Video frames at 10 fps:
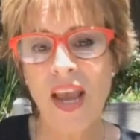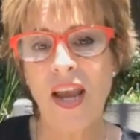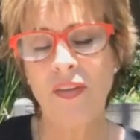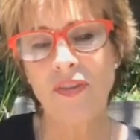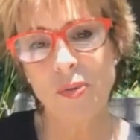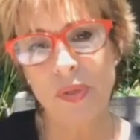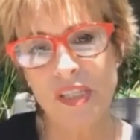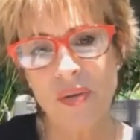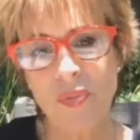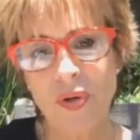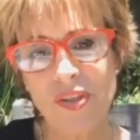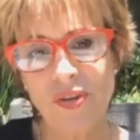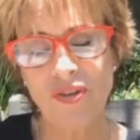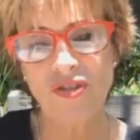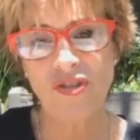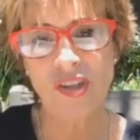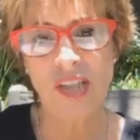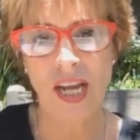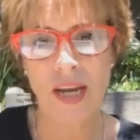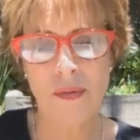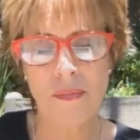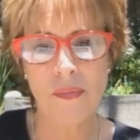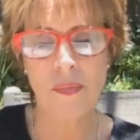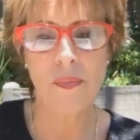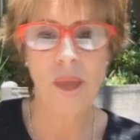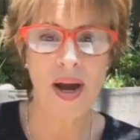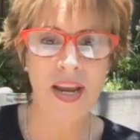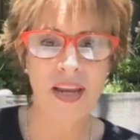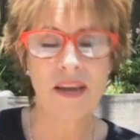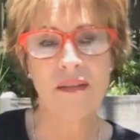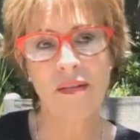And there's been some research done by